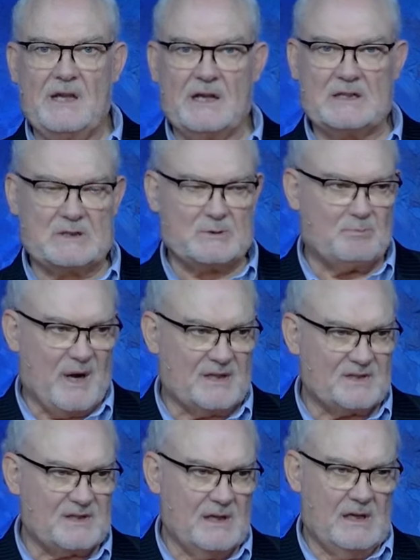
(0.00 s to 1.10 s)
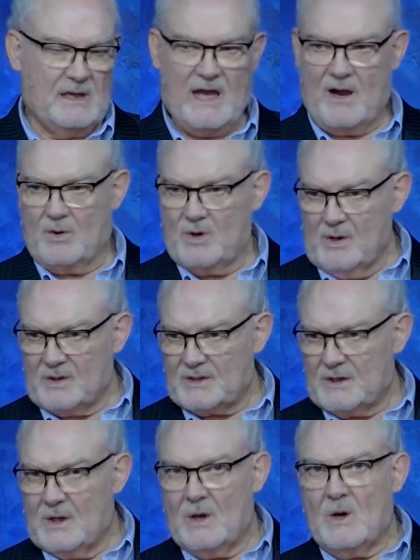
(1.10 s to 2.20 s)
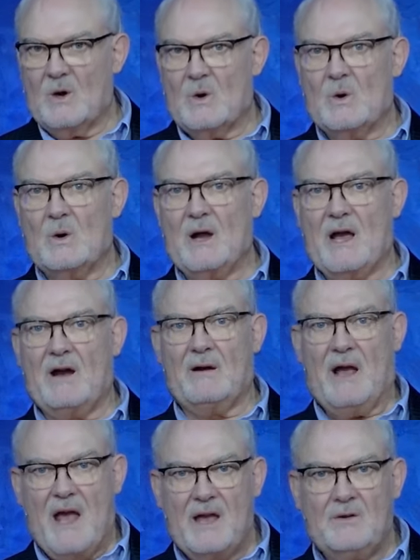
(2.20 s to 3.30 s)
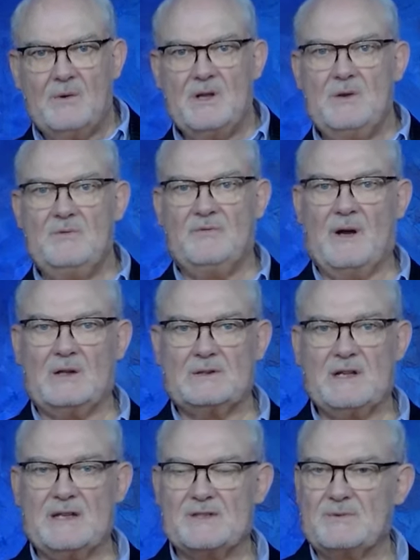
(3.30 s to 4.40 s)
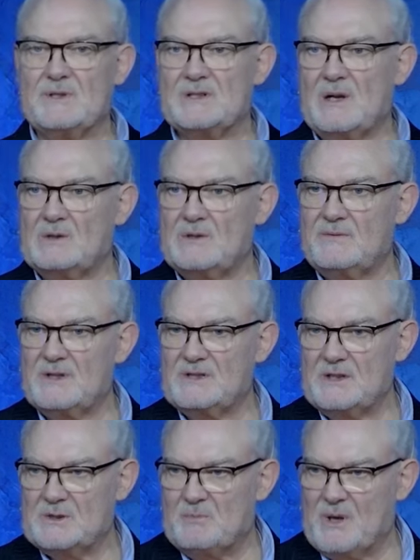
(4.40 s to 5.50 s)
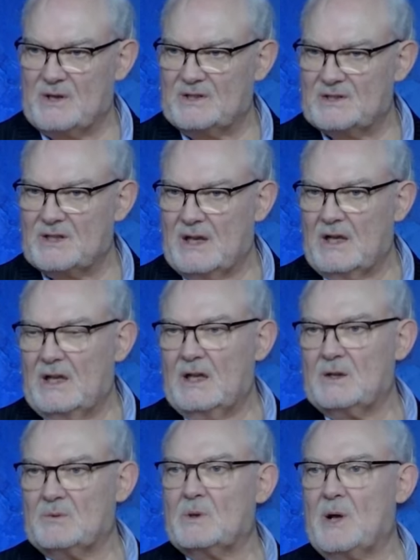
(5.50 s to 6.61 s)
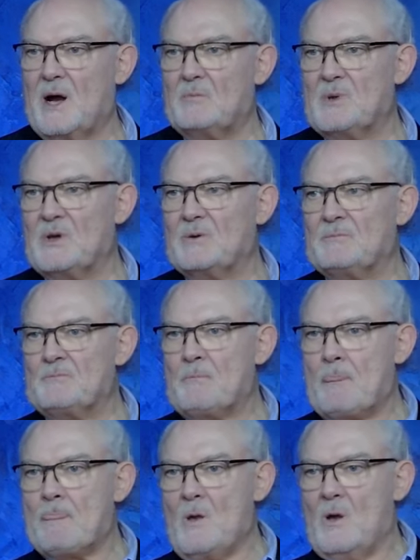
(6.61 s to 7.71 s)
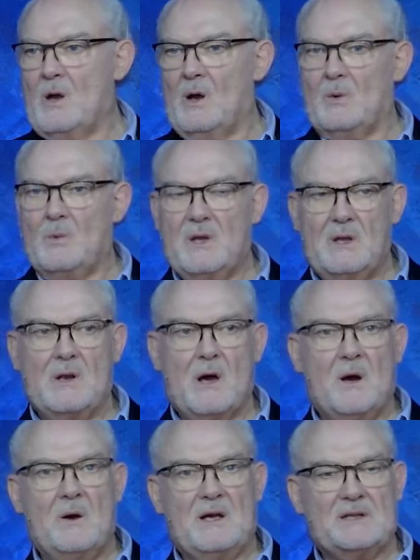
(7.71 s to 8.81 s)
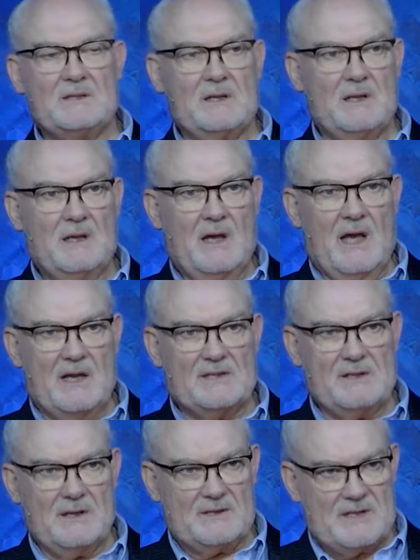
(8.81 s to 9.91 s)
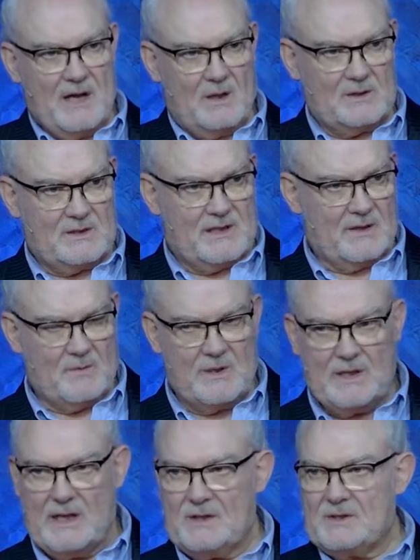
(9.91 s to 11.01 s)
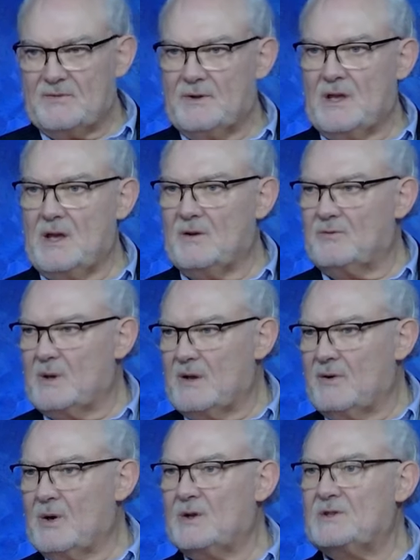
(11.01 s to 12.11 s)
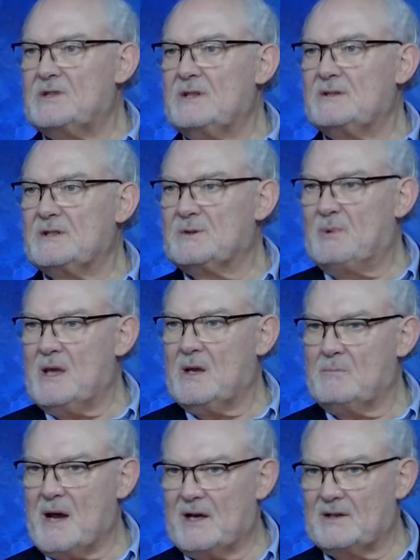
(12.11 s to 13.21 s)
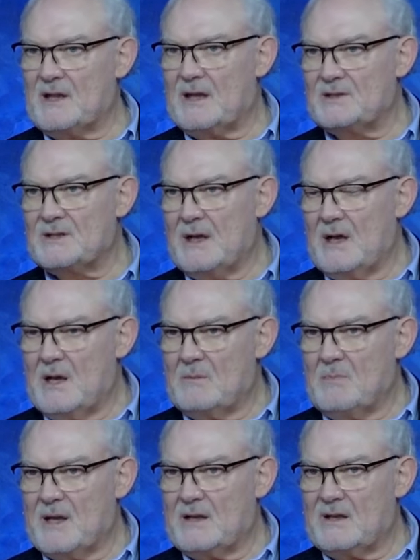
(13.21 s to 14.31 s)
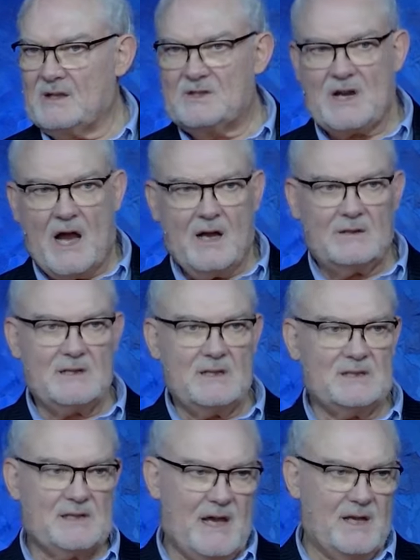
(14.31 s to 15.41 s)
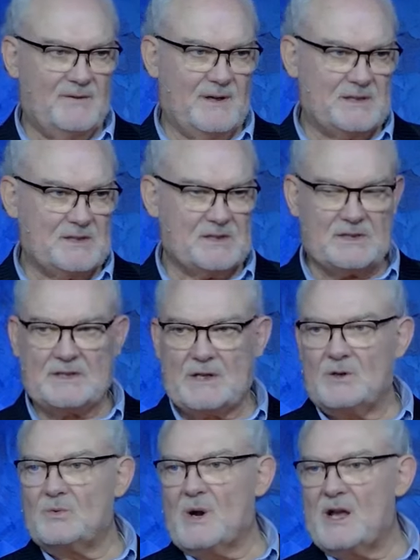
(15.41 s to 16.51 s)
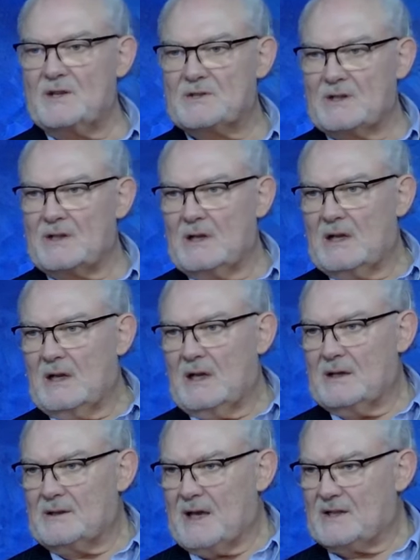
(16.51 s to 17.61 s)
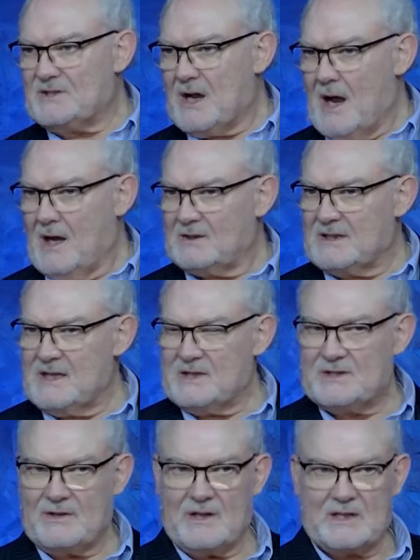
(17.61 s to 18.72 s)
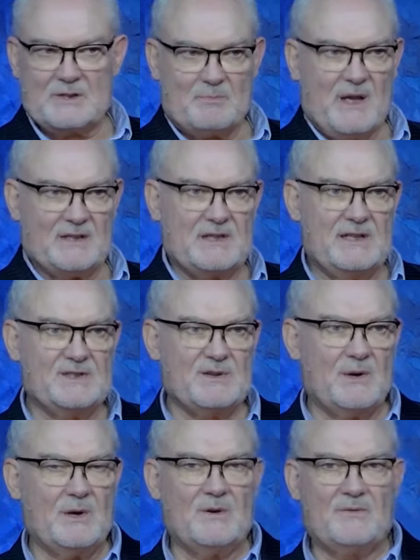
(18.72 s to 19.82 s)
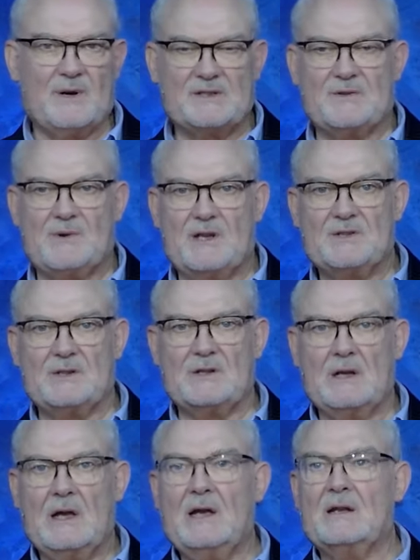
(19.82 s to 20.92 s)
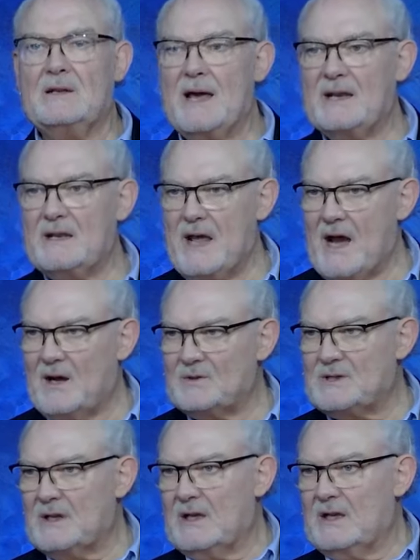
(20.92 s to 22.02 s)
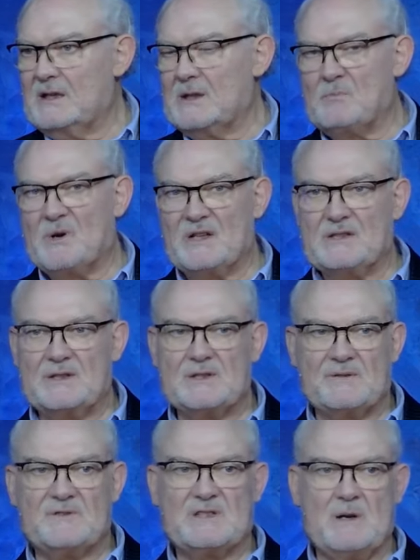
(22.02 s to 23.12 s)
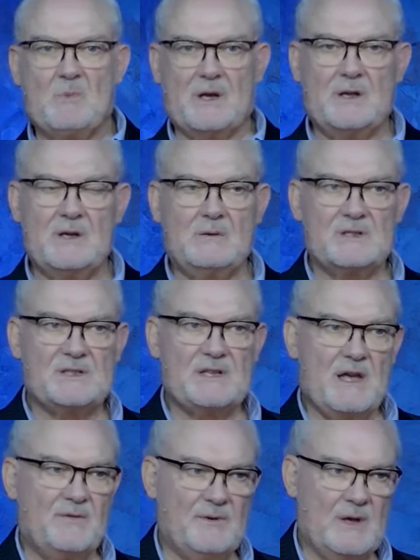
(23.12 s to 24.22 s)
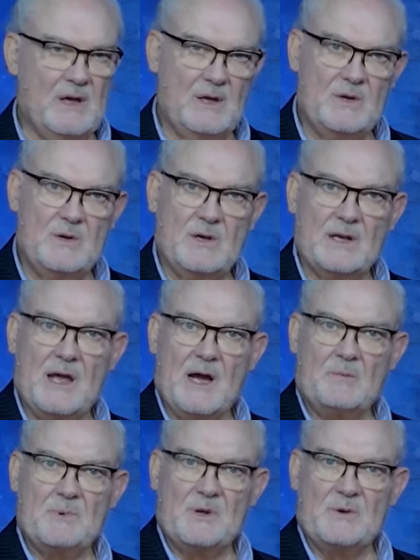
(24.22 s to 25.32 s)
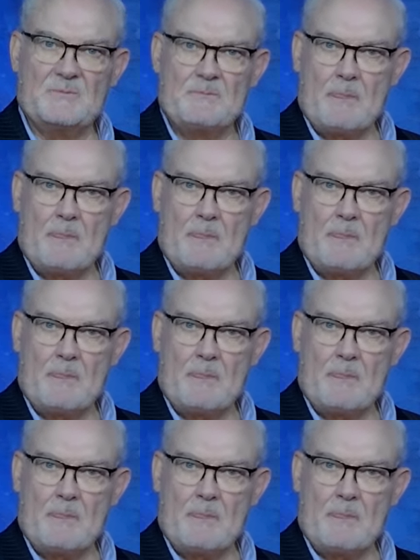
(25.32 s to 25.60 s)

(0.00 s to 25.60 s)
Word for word: express how hurt or how angry you felt as a result of this experience, it will help you. Uh, we know as, a, as an adult that we need to forgive. We have heard Jesus speak about this, but the child inside of us is still raging, and that child needs to express his or her frustration let it out in the presence of someone who is safe, who can help you.